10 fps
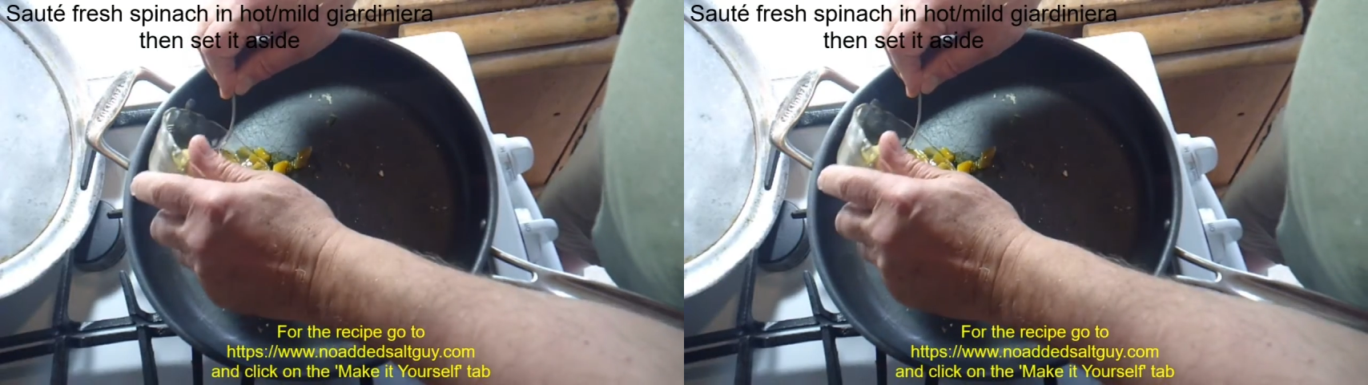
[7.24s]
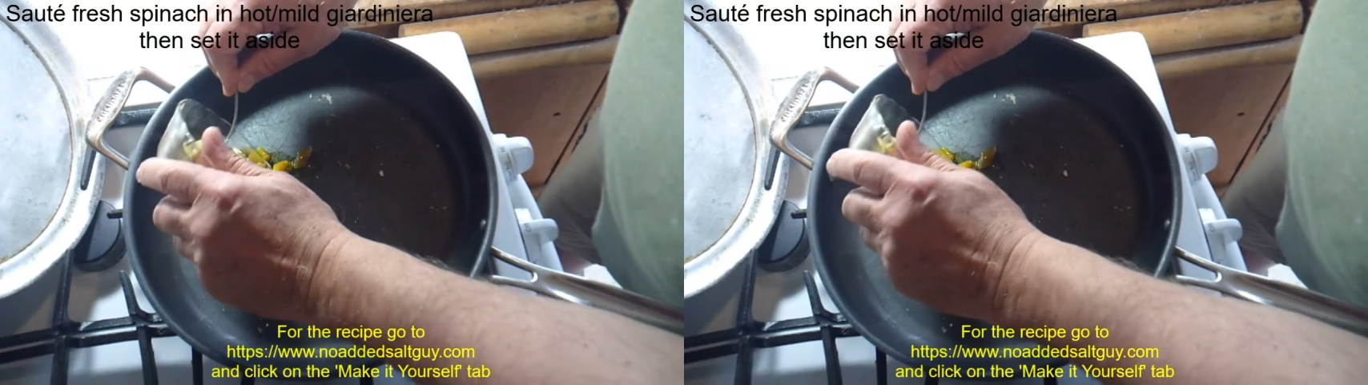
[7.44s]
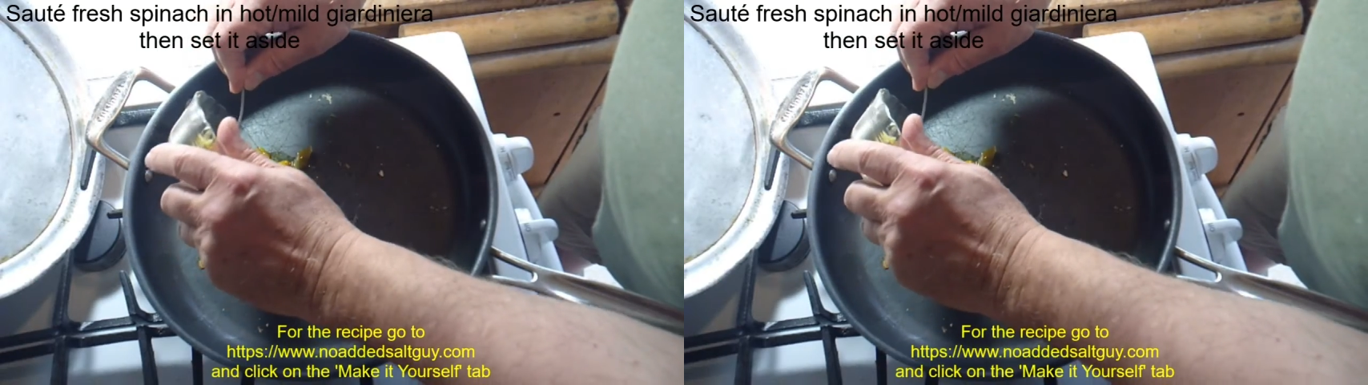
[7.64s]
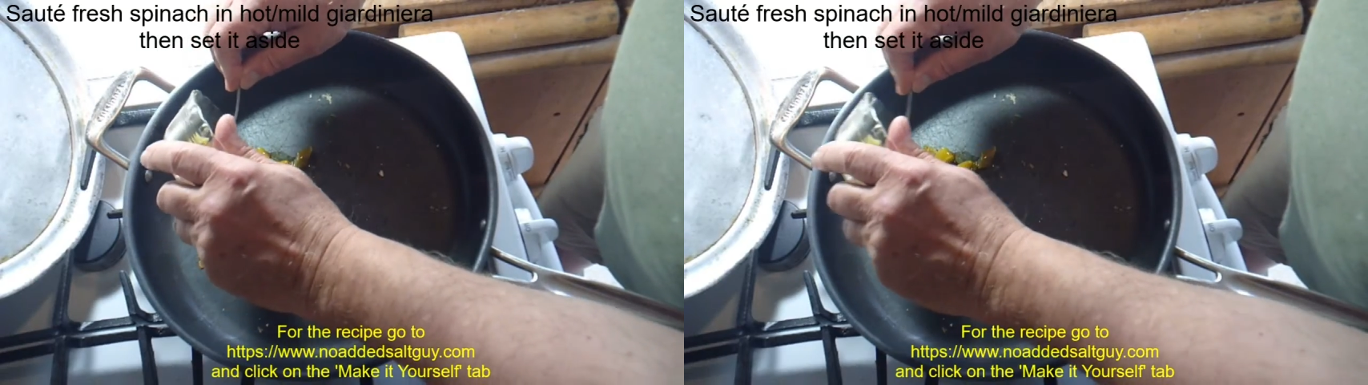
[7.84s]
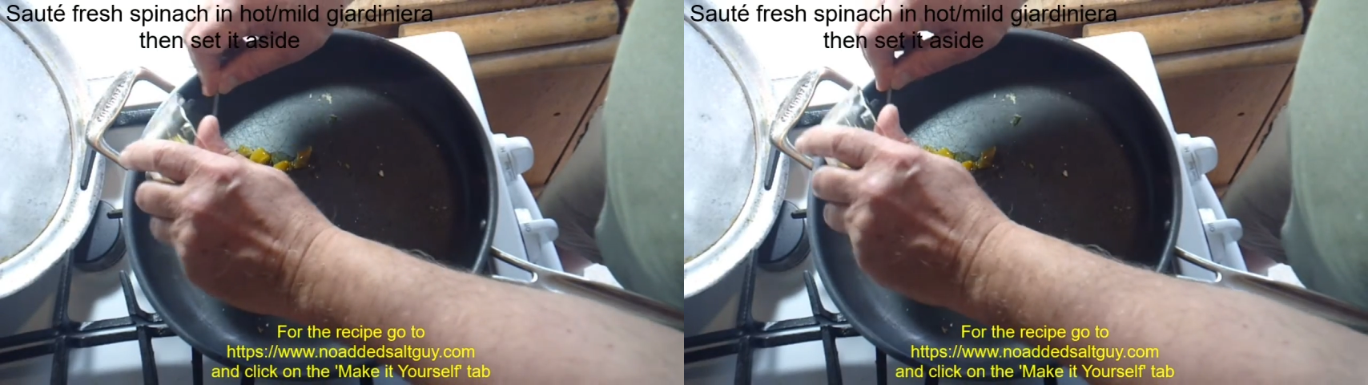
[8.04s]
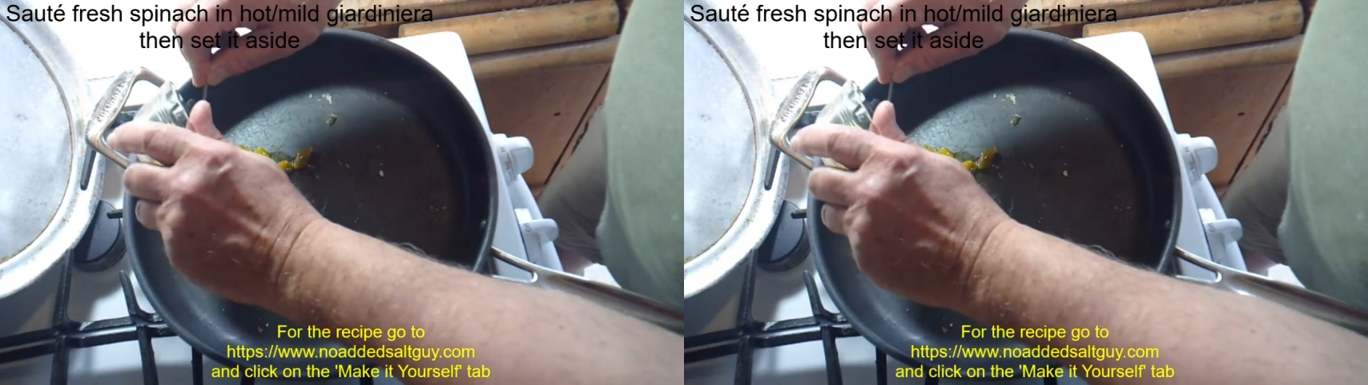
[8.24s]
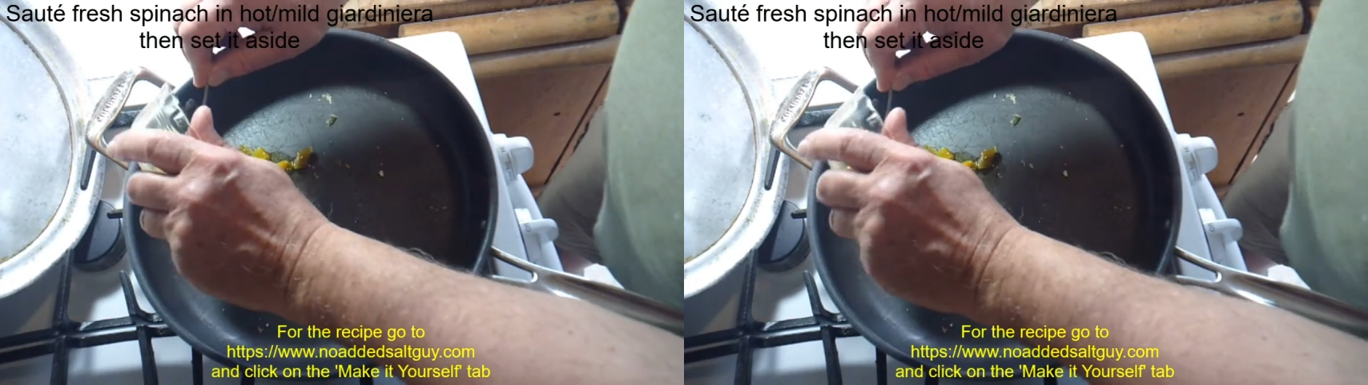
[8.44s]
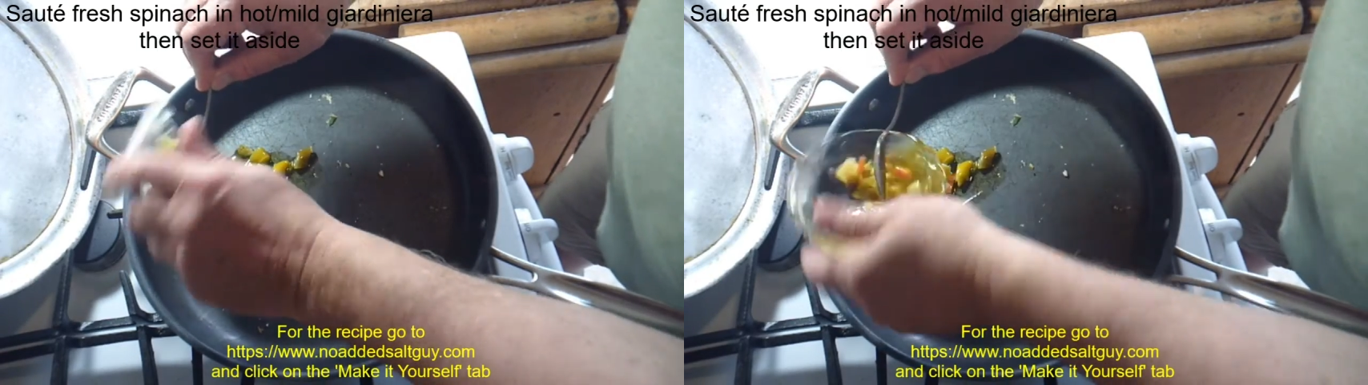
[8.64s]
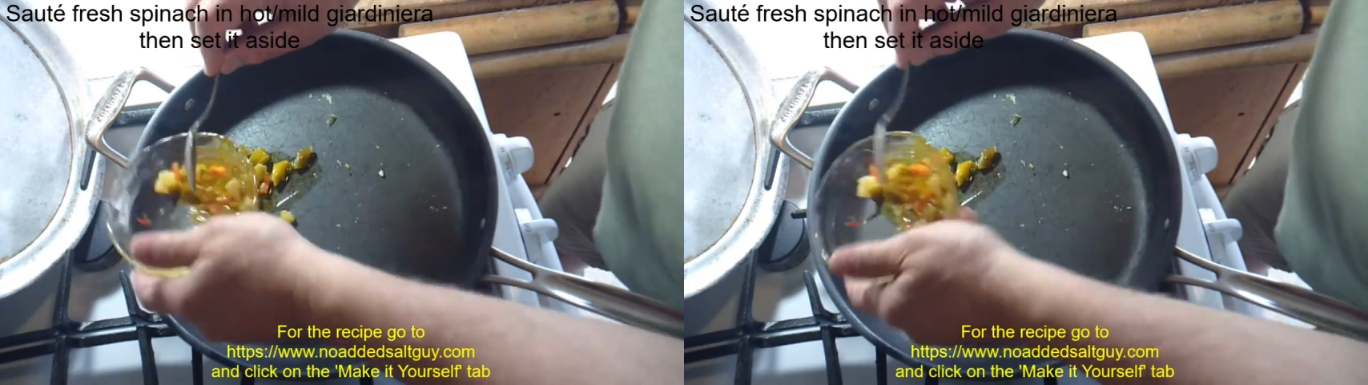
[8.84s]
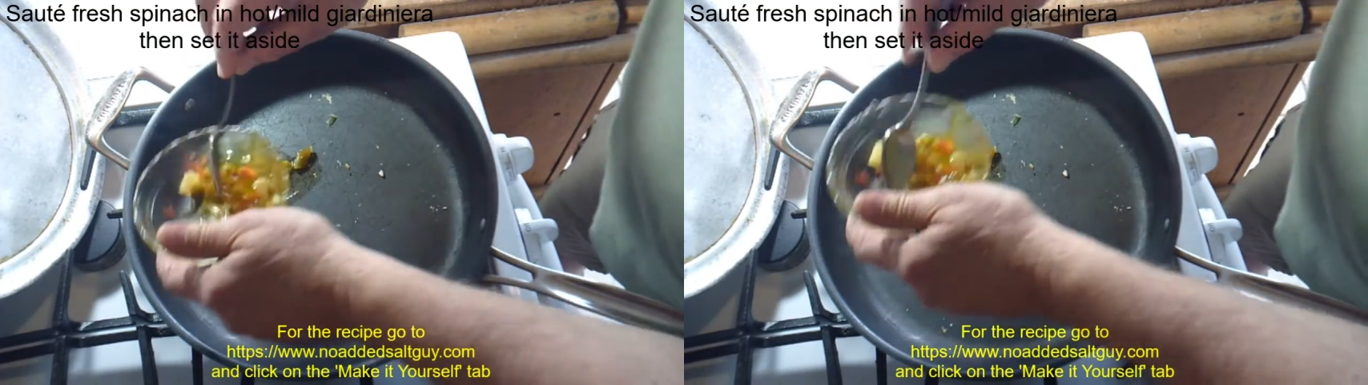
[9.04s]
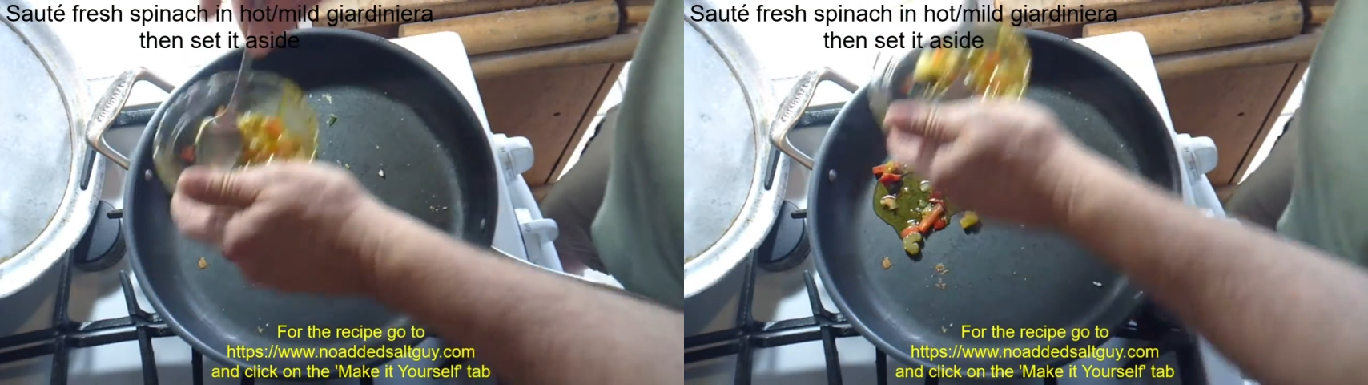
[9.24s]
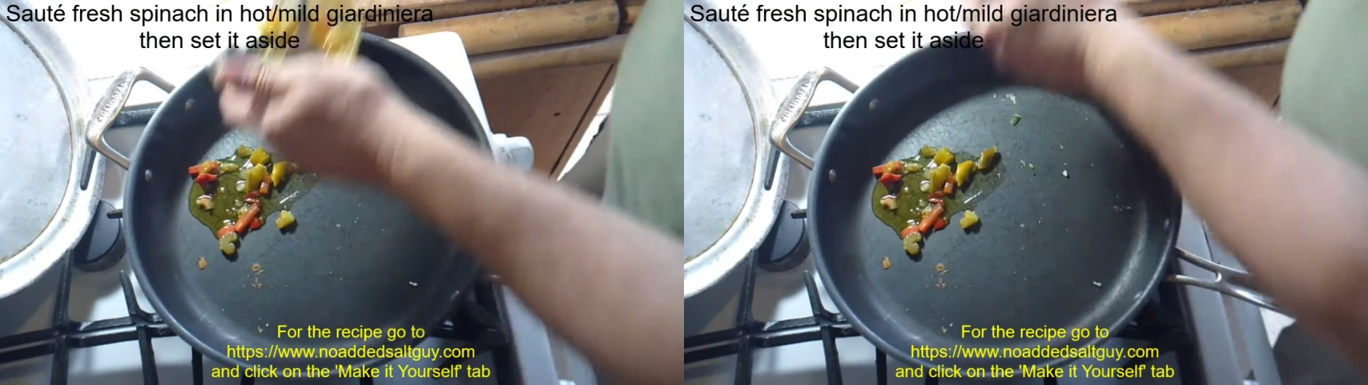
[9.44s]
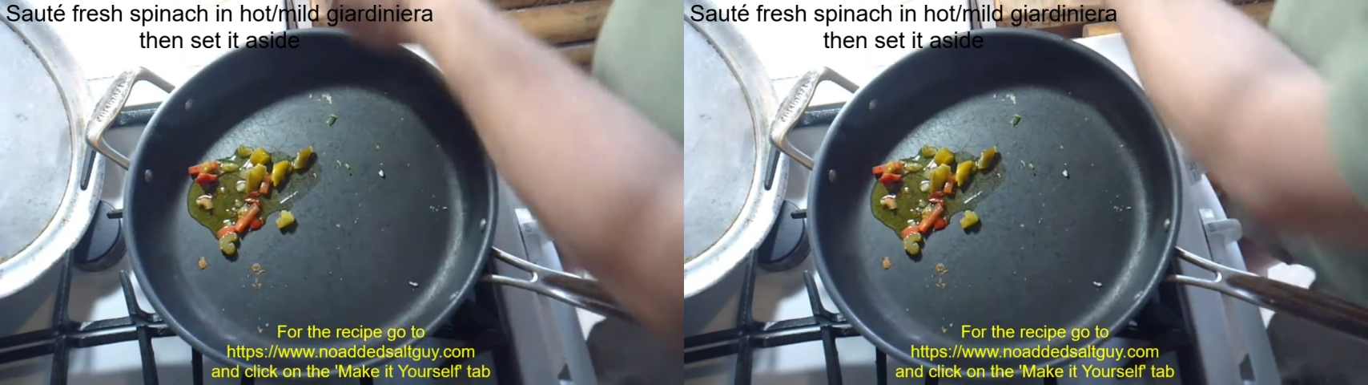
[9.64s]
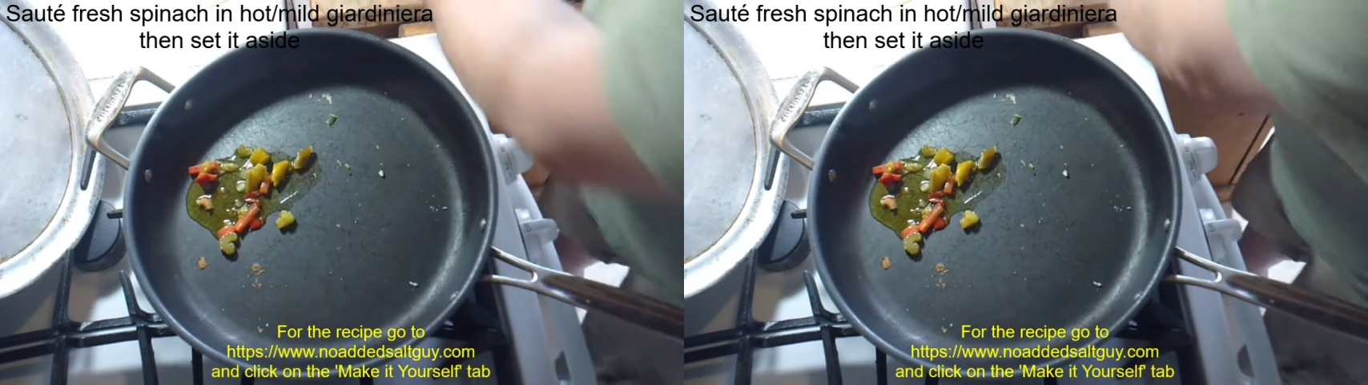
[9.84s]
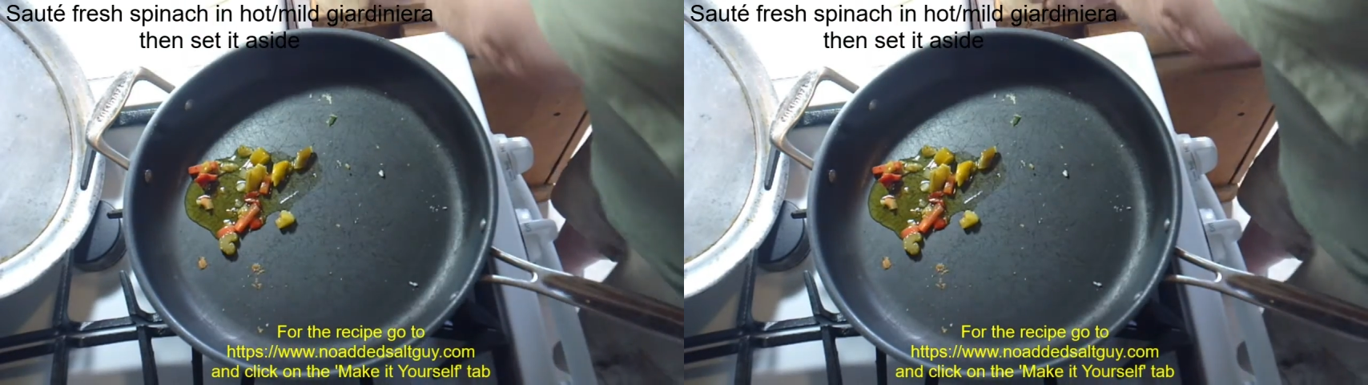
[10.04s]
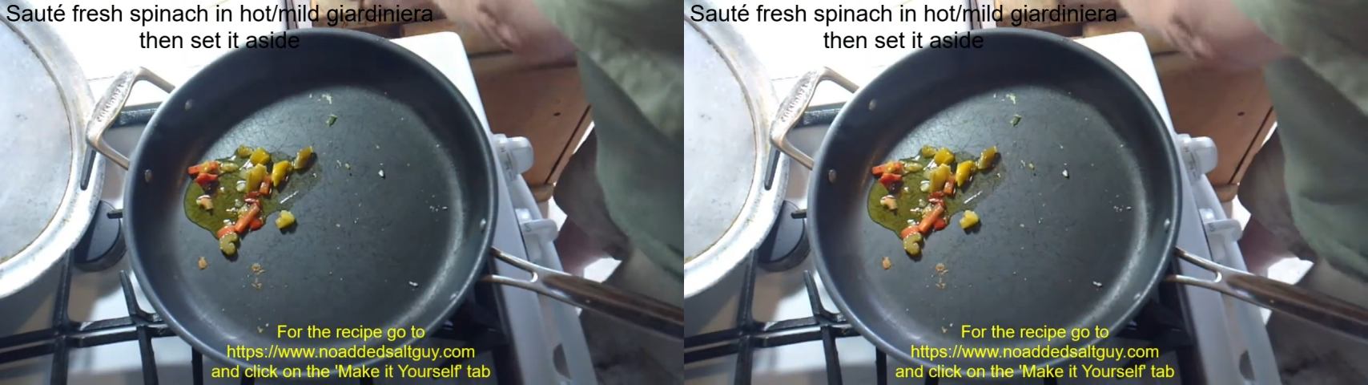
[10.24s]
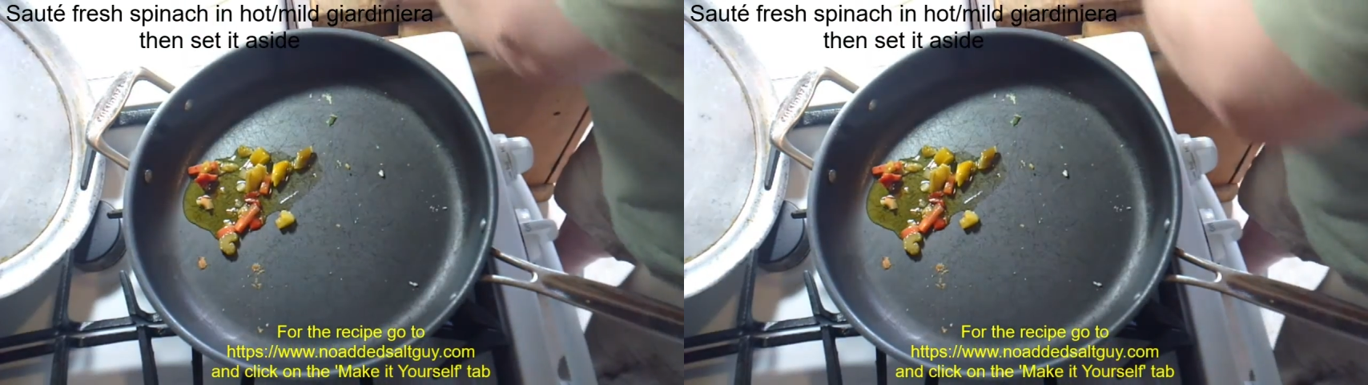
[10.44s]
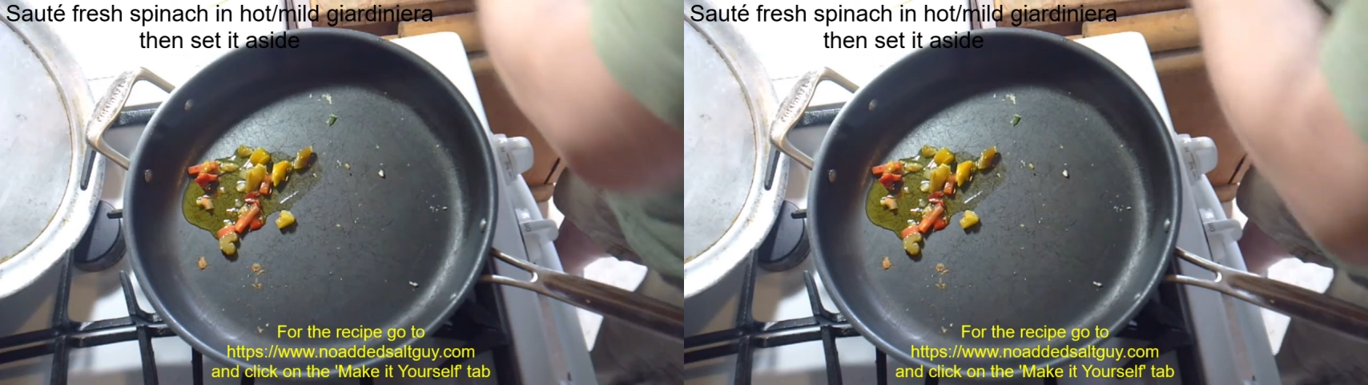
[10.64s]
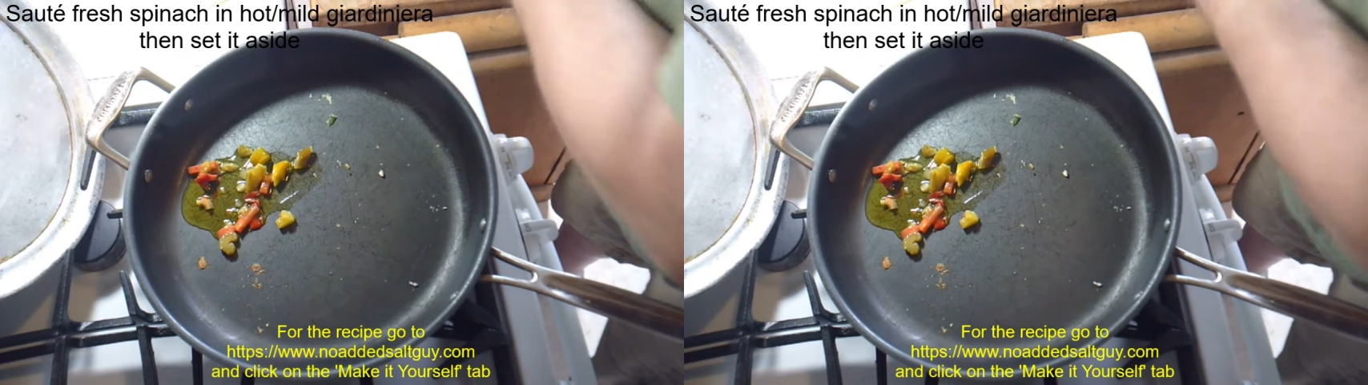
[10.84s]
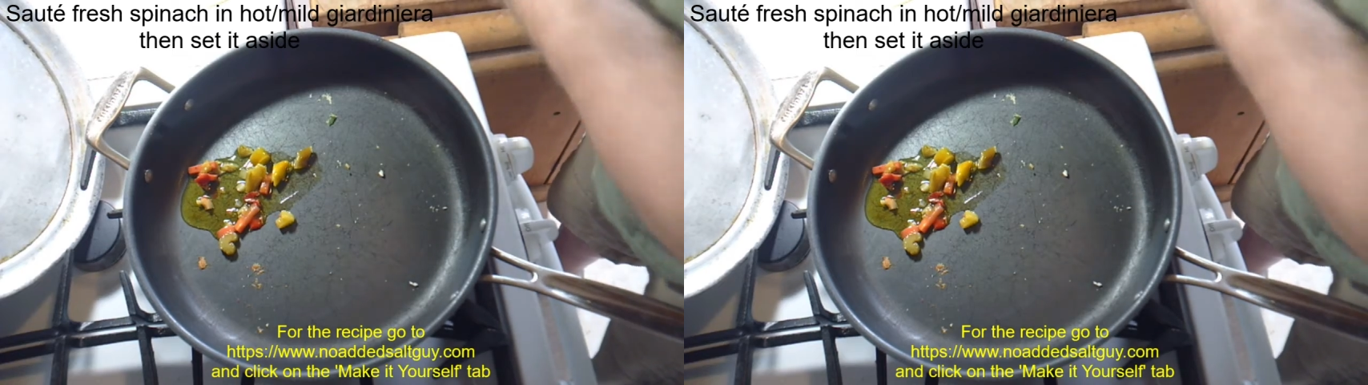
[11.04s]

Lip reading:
Nobody's mouth can be seen.